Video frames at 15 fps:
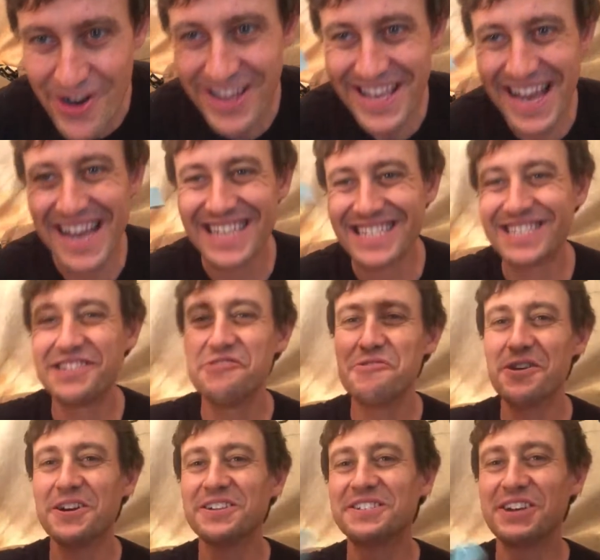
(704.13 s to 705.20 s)
Yes, you are
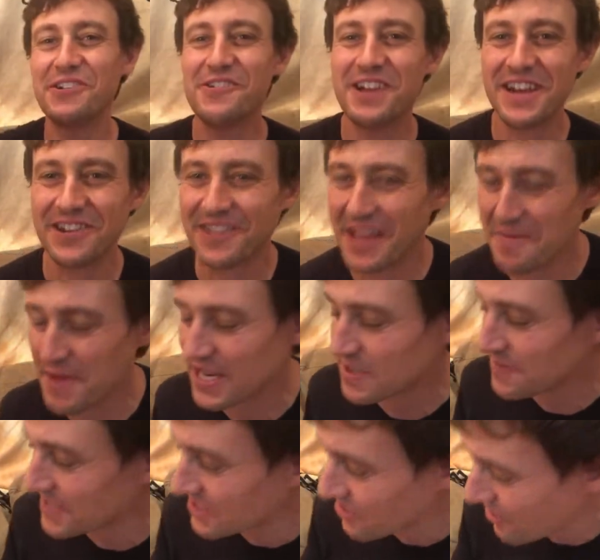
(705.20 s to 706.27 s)
a donator. That makes me so